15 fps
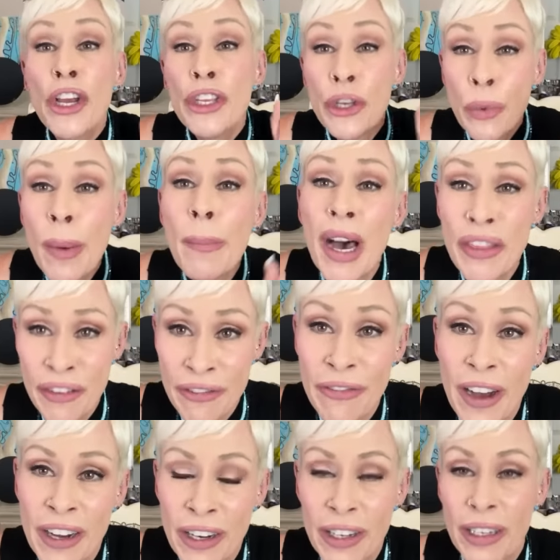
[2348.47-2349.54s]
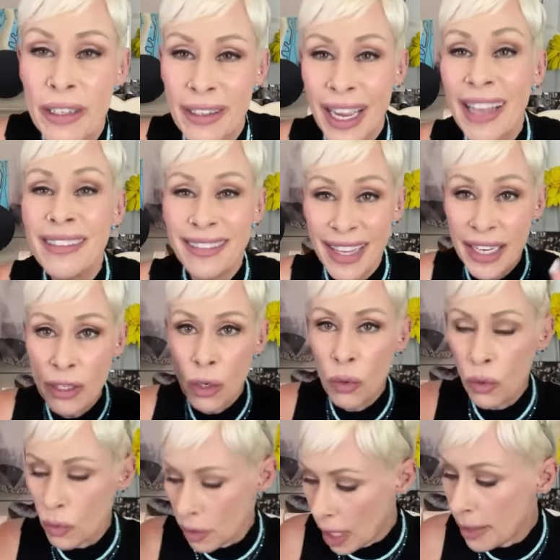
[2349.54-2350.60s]
You a motherfucker, and they know
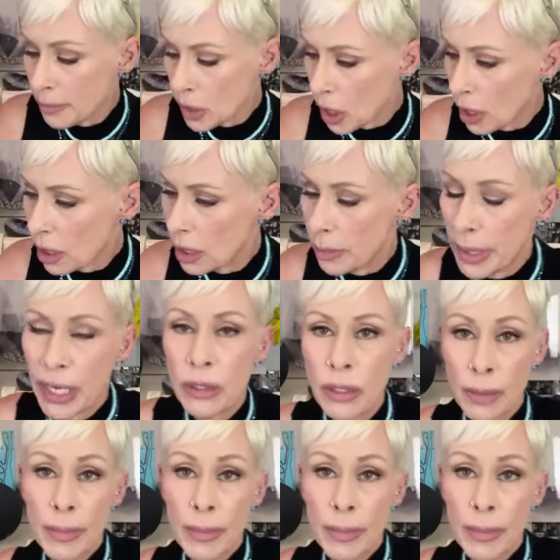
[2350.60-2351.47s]
who I'm talking about.